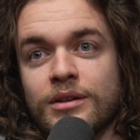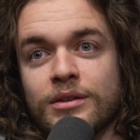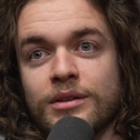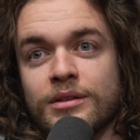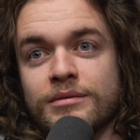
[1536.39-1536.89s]

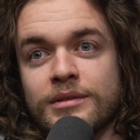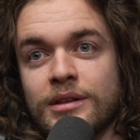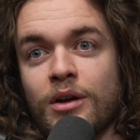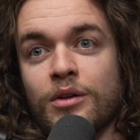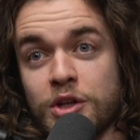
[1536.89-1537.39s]

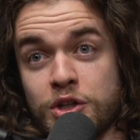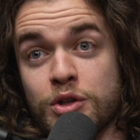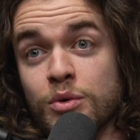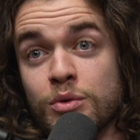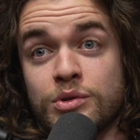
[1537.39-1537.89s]
all the
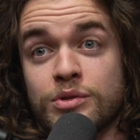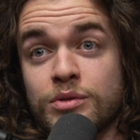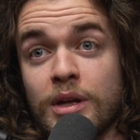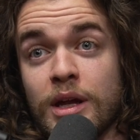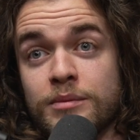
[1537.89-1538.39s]
huge
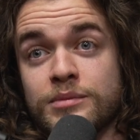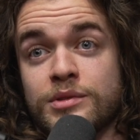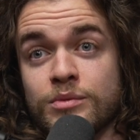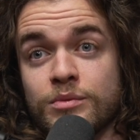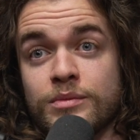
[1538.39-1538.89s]
names,